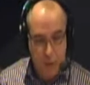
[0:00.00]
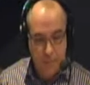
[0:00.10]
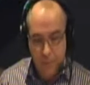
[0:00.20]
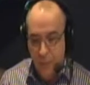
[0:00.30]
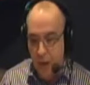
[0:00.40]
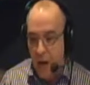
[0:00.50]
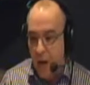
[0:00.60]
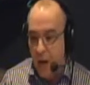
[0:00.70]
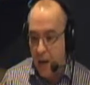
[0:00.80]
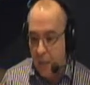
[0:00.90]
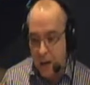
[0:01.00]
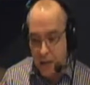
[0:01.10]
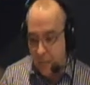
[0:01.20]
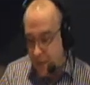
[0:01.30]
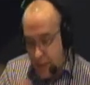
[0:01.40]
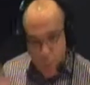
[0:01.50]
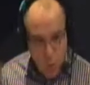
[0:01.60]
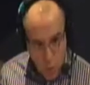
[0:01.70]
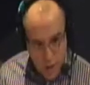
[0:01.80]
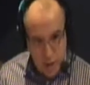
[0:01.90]
Right? That simple
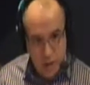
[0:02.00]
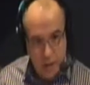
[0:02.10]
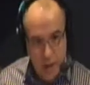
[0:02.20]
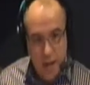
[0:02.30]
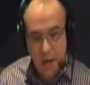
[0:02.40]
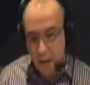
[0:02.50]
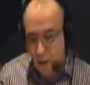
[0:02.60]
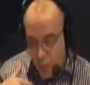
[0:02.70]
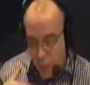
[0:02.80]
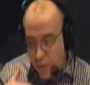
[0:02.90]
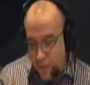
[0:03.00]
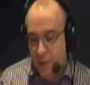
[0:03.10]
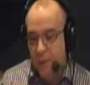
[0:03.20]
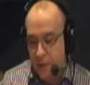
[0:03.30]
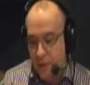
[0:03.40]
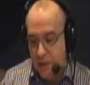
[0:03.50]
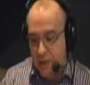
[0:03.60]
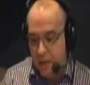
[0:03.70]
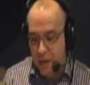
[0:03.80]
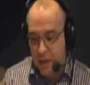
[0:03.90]
question, and you will frequently see
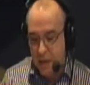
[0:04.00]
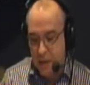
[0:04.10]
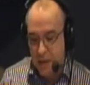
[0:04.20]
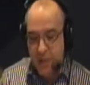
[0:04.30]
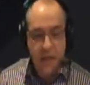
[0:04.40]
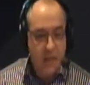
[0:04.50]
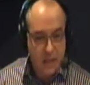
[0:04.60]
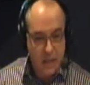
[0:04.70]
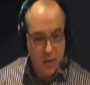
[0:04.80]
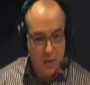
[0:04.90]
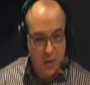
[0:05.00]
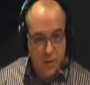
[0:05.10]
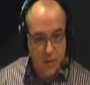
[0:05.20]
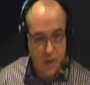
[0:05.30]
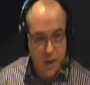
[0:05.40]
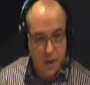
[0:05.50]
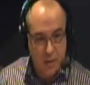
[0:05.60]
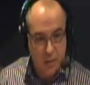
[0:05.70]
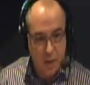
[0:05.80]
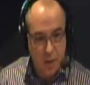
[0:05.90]
stratas sending letters to the
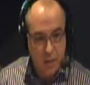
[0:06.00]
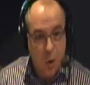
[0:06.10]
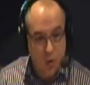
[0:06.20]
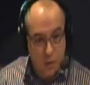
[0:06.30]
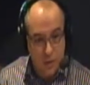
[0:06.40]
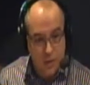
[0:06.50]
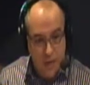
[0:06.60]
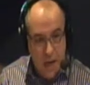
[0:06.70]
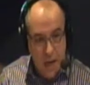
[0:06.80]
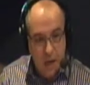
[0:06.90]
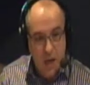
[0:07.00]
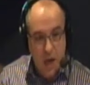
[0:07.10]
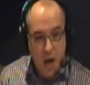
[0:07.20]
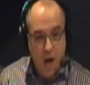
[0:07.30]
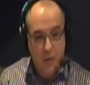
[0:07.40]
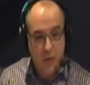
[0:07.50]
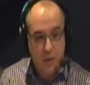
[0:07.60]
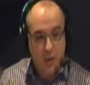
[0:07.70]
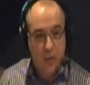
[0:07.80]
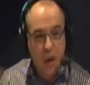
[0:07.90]
strata owners saying
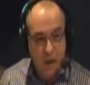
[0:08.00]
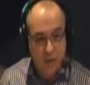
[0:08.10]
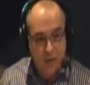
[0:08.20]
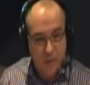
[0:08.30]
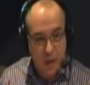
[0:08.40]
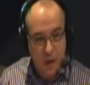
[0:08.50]
you have